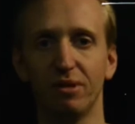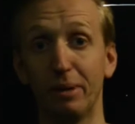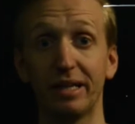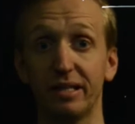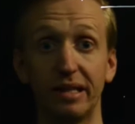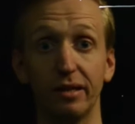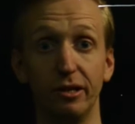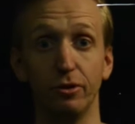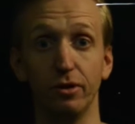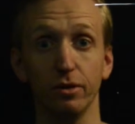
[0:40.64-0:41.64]
the best thing that
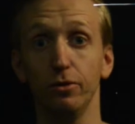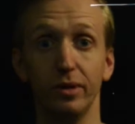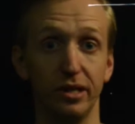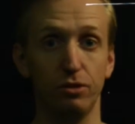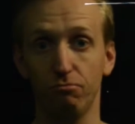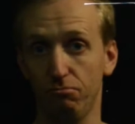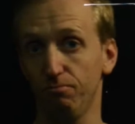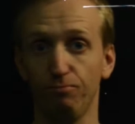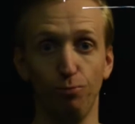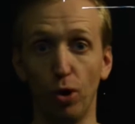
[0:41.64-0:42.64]
you can do is
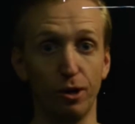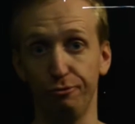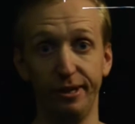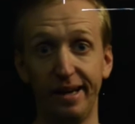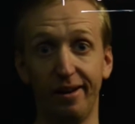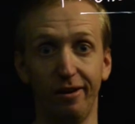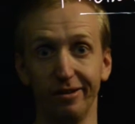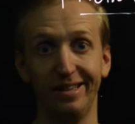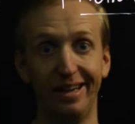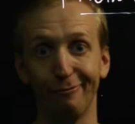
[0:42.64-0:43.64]
work really
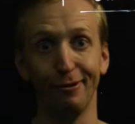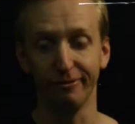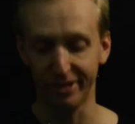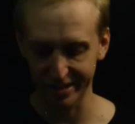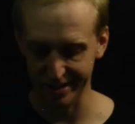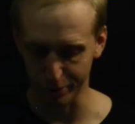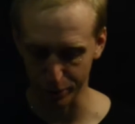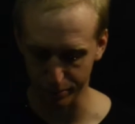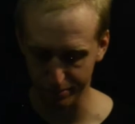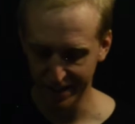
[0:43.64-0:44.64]
hard to get rid of it. So,
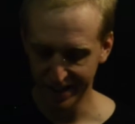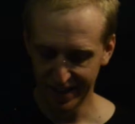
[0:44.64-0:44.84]
sort of,